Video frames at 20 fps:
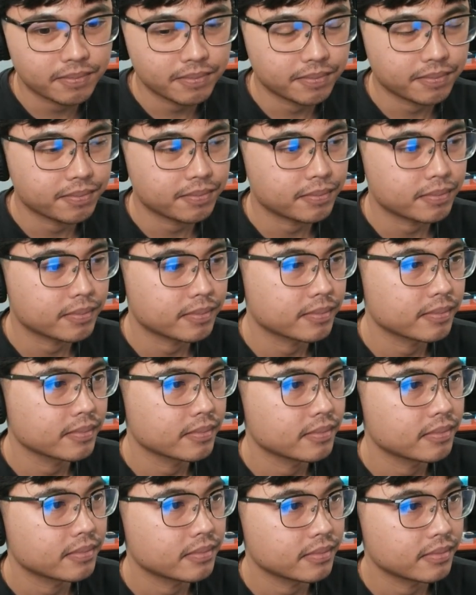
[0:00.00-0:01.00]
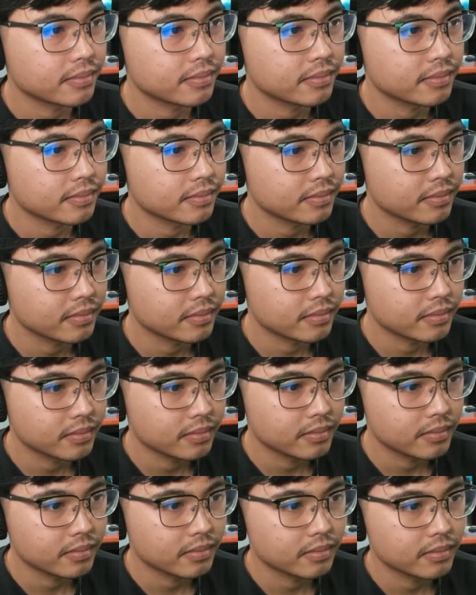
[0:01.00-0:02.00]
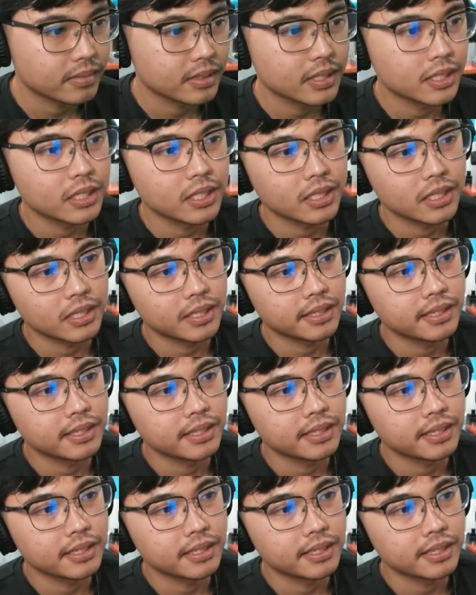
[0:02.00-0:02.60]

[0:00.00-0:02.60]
[no speech]